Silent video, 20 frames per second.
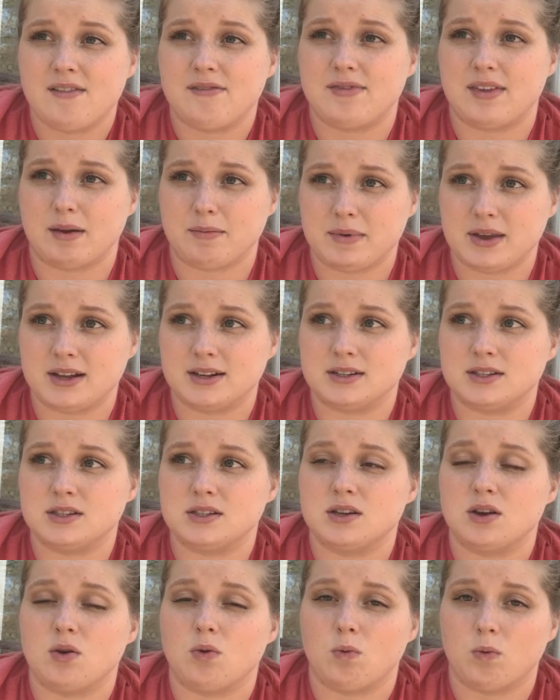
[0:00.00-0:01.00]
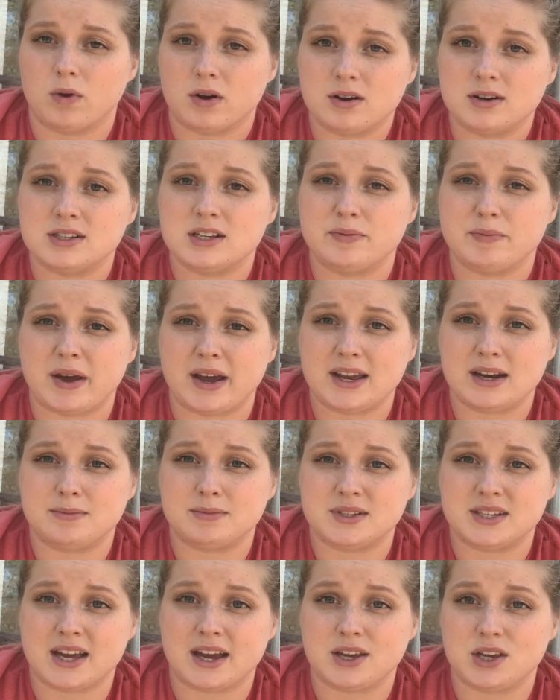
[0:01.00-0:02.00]
That means, what are some
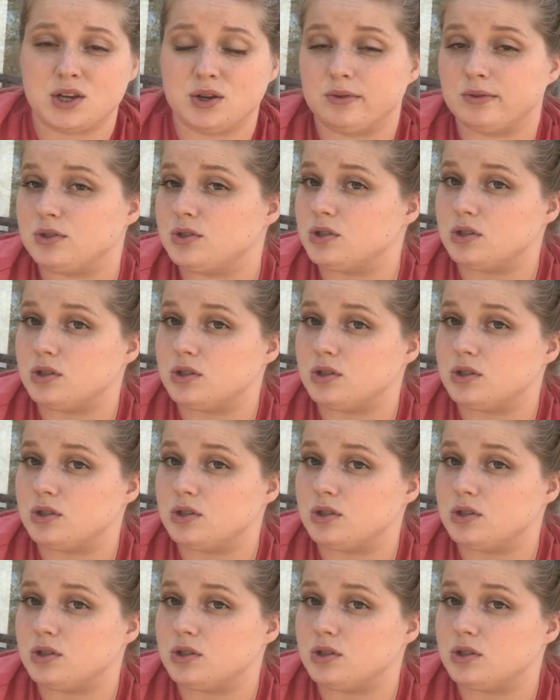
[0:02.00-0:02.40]
items that you